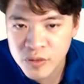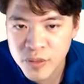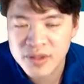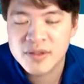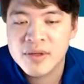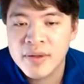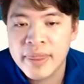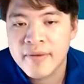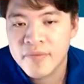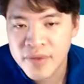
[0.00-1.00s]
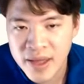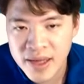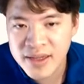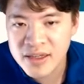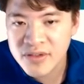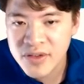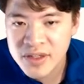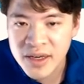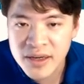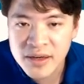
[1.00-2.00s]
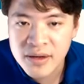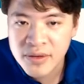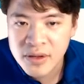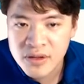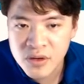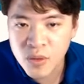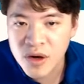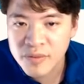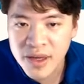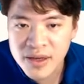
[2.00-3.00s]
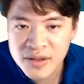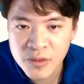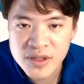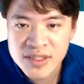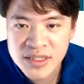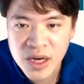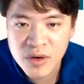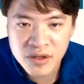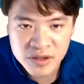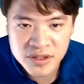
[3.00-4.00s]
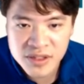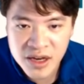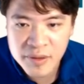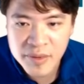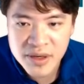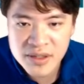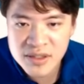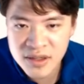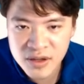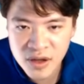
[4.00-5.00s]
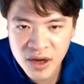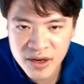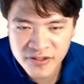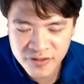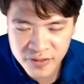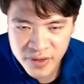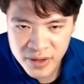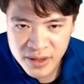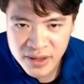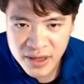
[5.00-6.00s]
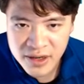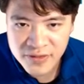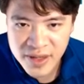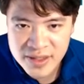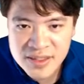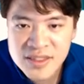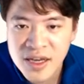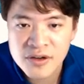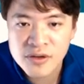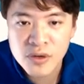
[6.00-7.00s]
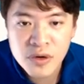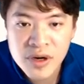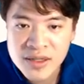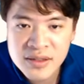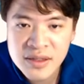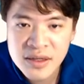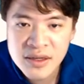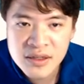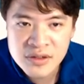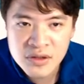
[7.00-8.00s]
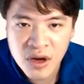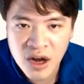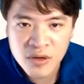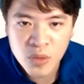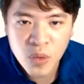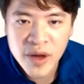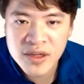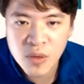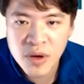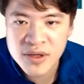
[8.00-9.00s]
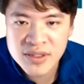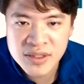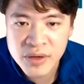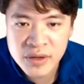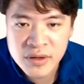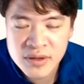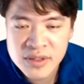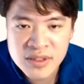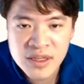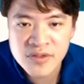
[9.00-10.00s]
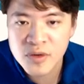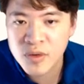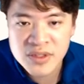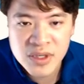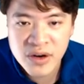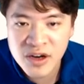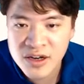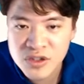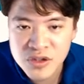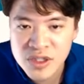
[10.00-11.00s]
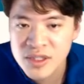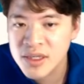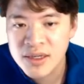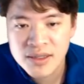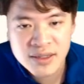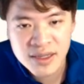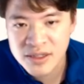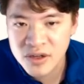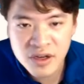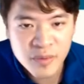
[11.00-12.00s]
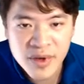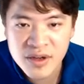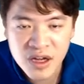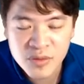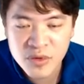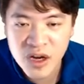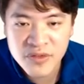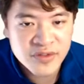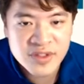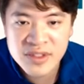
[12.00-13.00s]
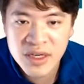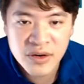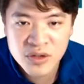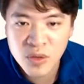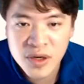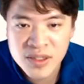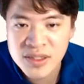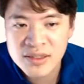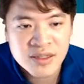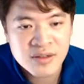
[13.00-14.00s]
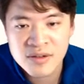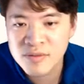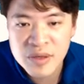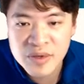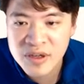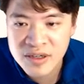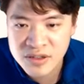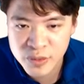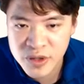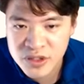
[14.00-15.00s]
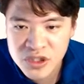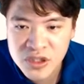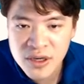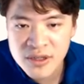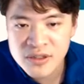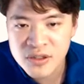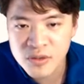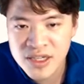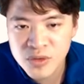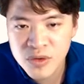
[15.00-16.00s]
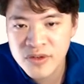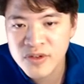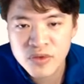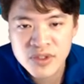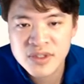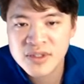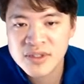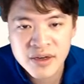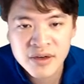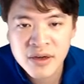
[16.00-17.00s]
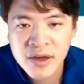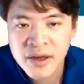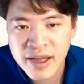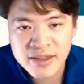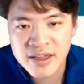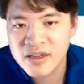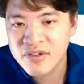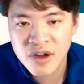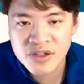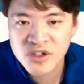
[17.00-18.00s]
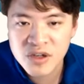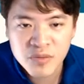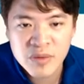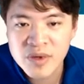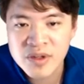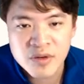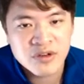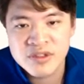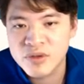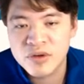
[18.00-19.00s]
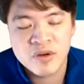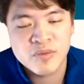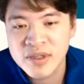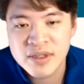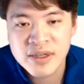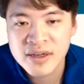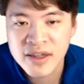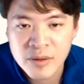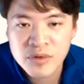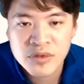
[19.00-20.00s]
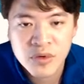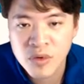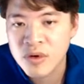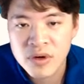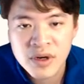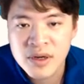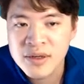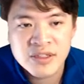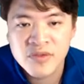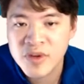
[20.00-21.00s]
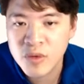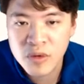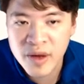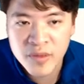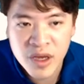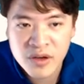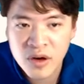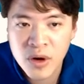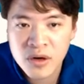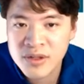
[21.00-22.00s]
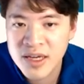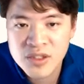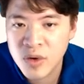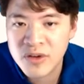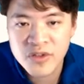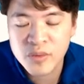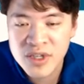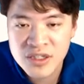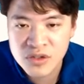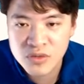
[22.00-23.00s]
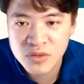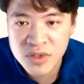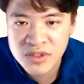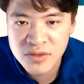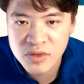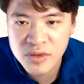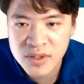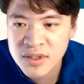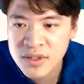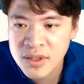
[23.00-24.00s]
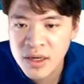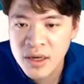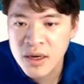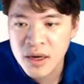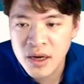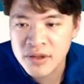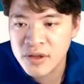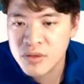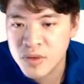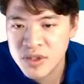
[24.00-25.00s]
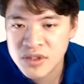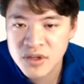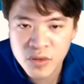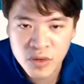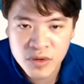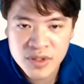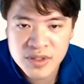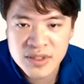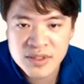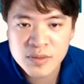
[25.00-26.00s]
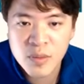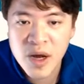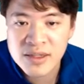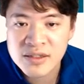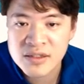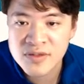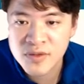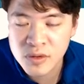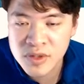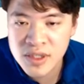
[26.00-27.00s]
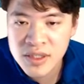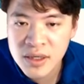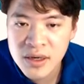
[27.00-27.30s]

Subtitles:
But at the end of the day, you want to sell at a good time, and it's a lot of kind of insight on your end on when you want to sell your currency. If you want to sell at 100, then you're going to make a lot of profit. If you sell at 20, then maybe not so much. So that's one of the risks there. At the end of the contract, maybe the currency will completely collapse or something might not go well. That's one of the potential risks of doing this. Another risk, of course, is mining difficulty.